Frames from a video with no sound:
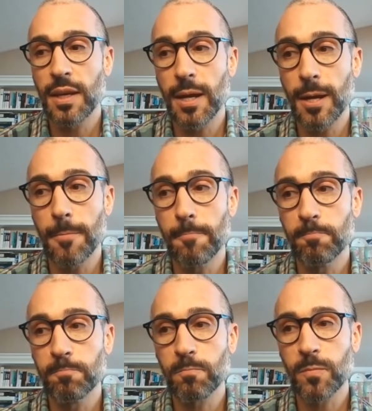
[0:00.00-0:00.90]

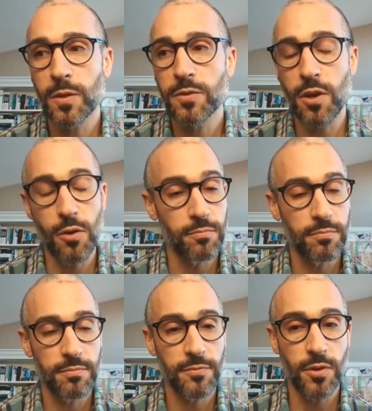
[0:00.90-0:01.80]
Um, so
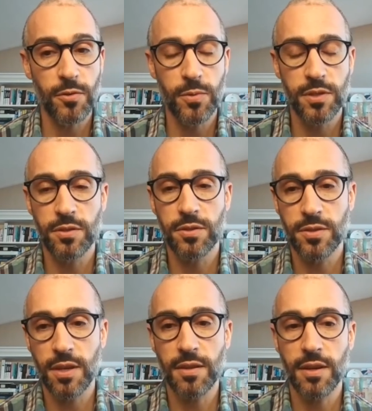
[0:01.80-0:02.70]
for all the
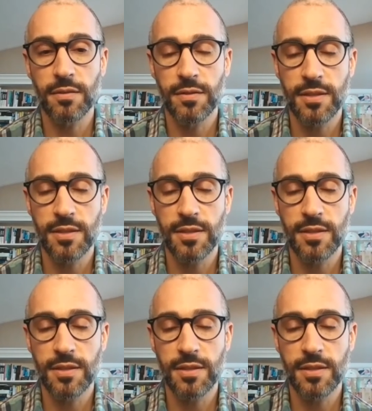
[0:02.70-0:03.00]
researchers out there,